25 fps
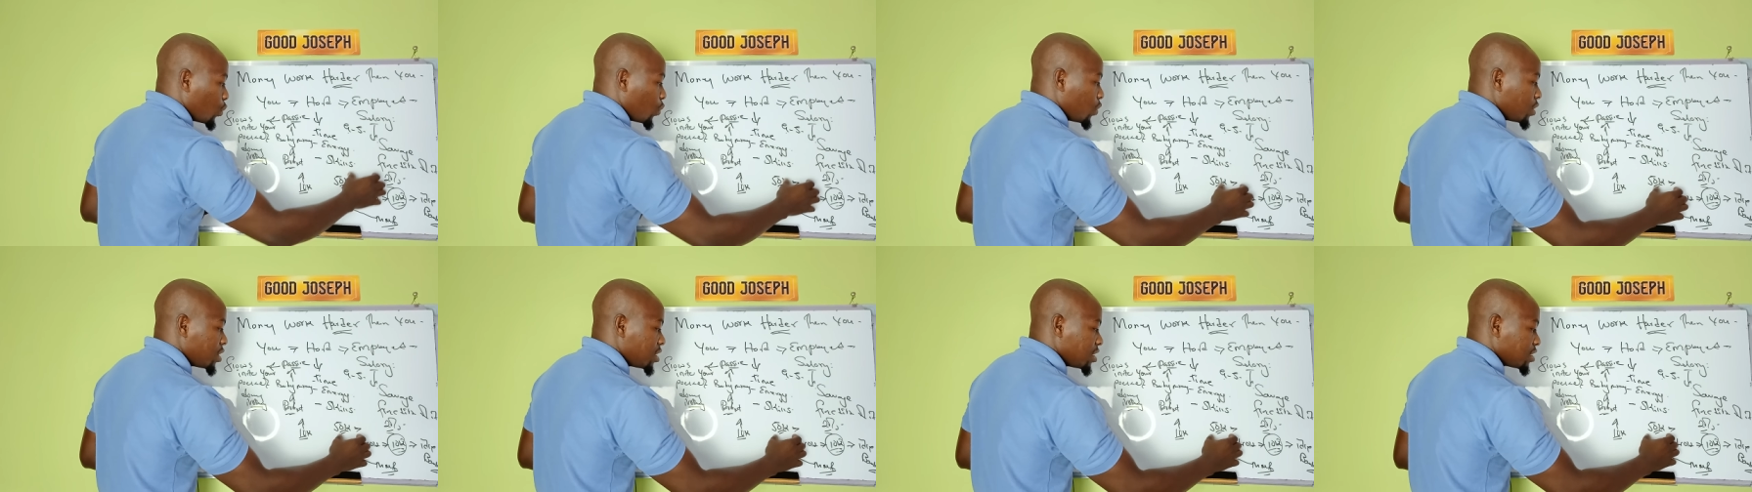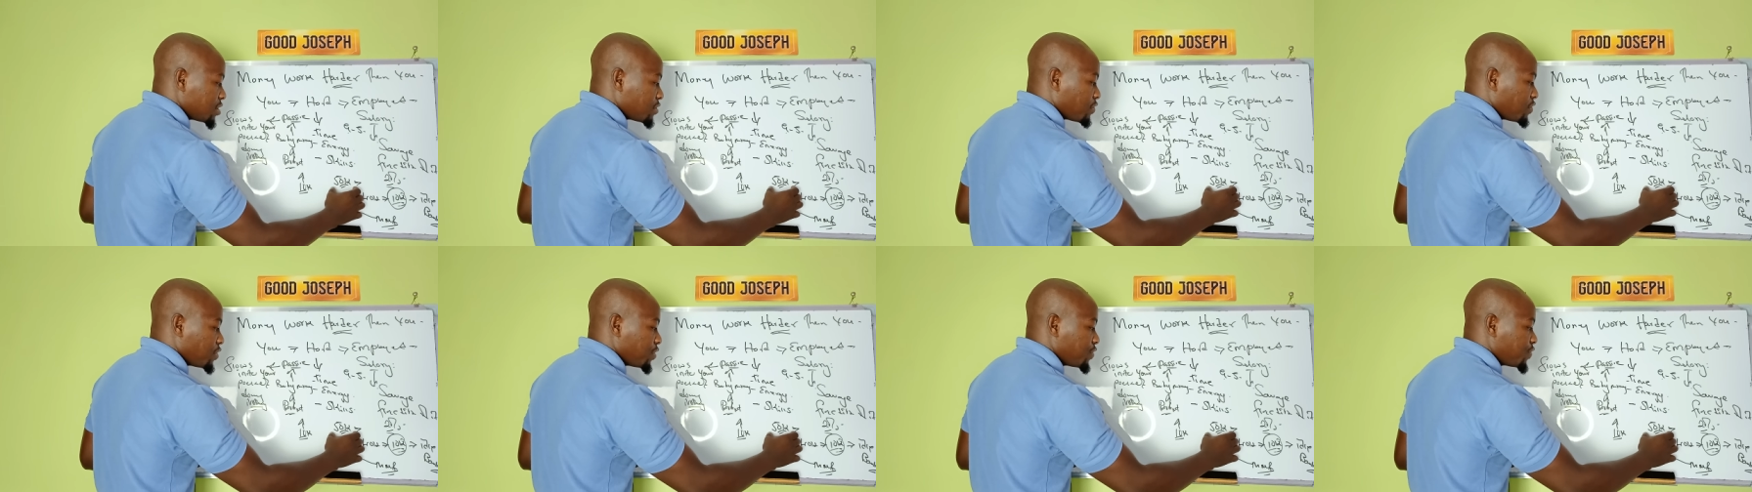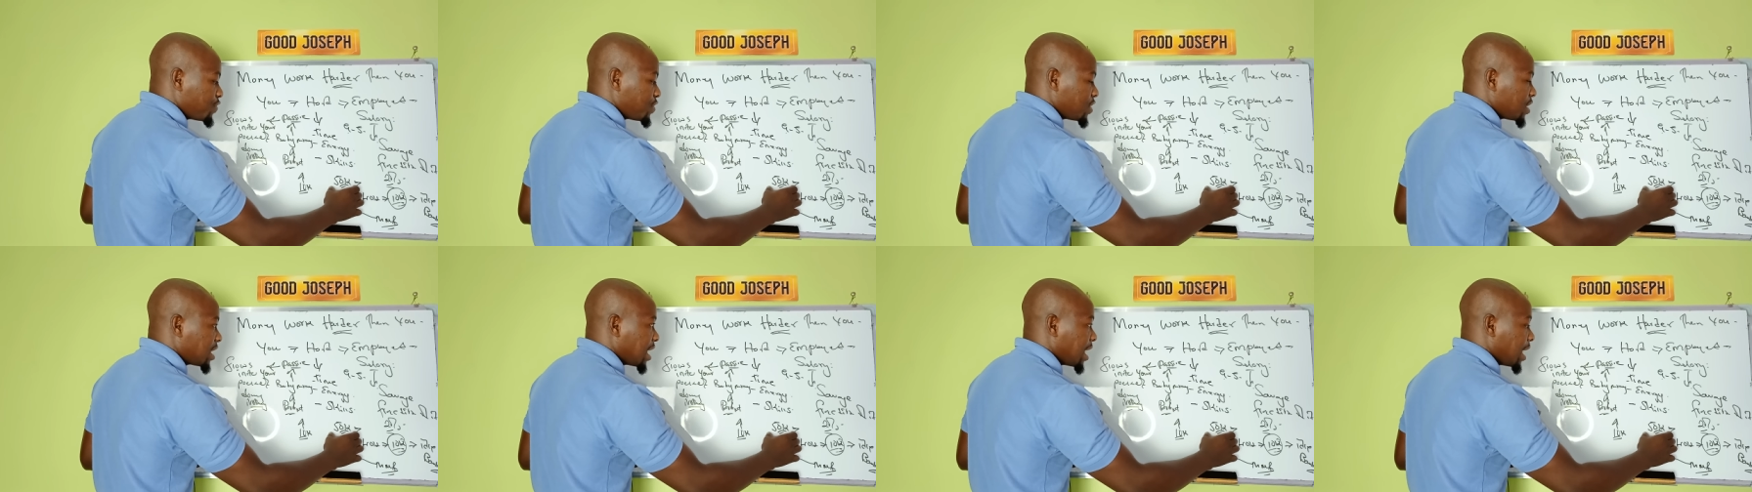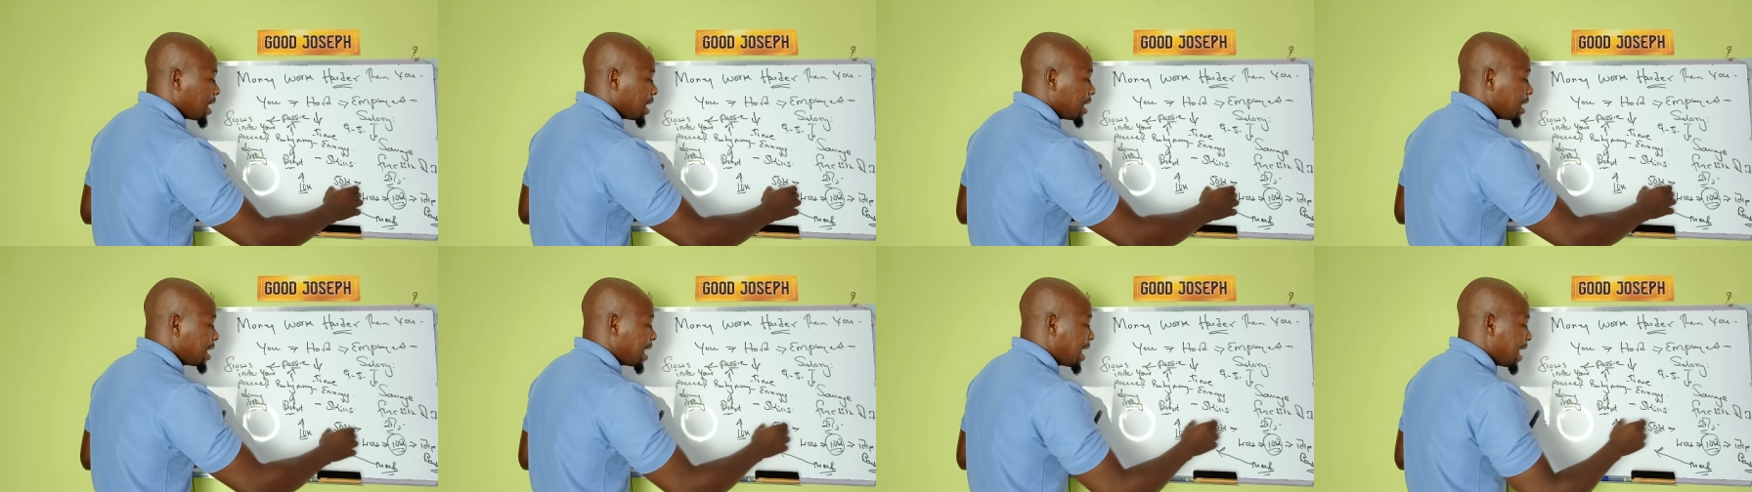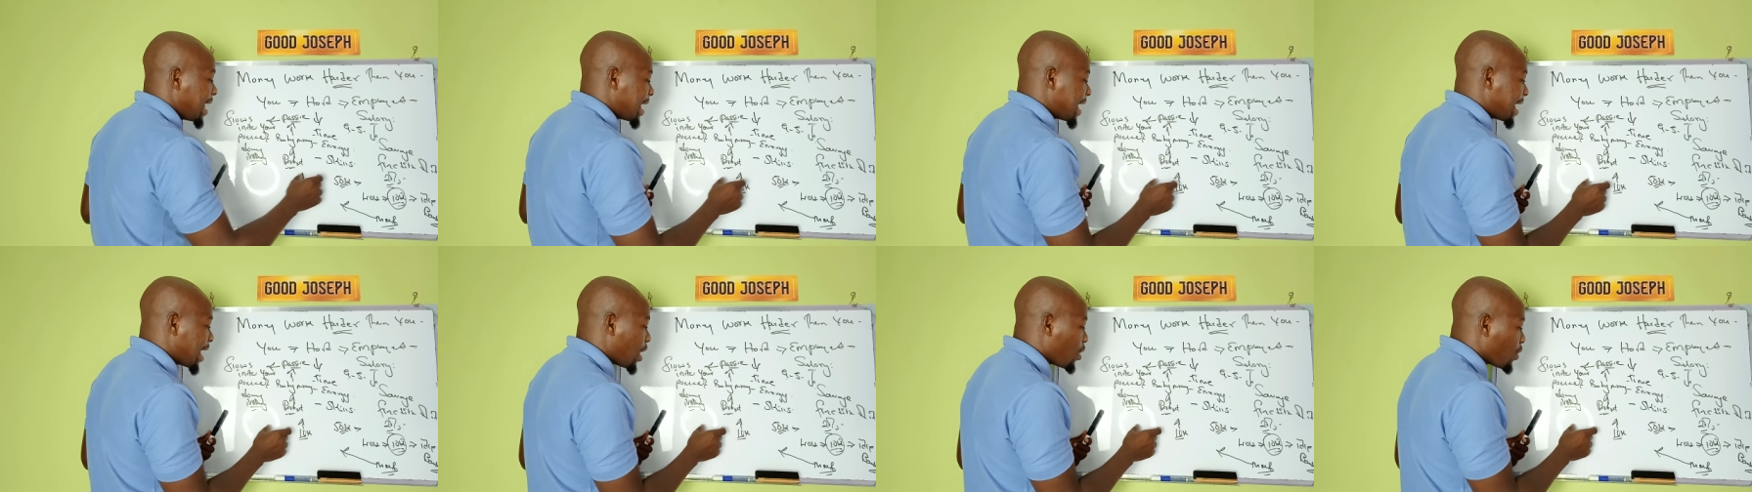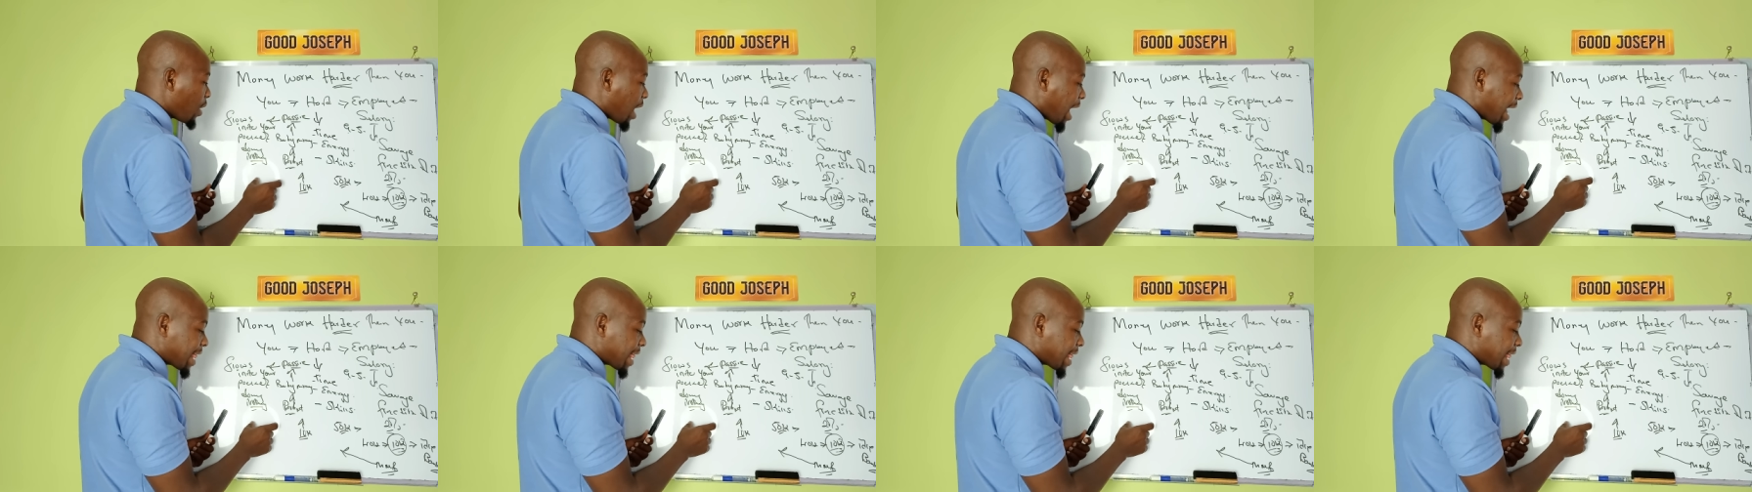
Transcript: which is 50K, now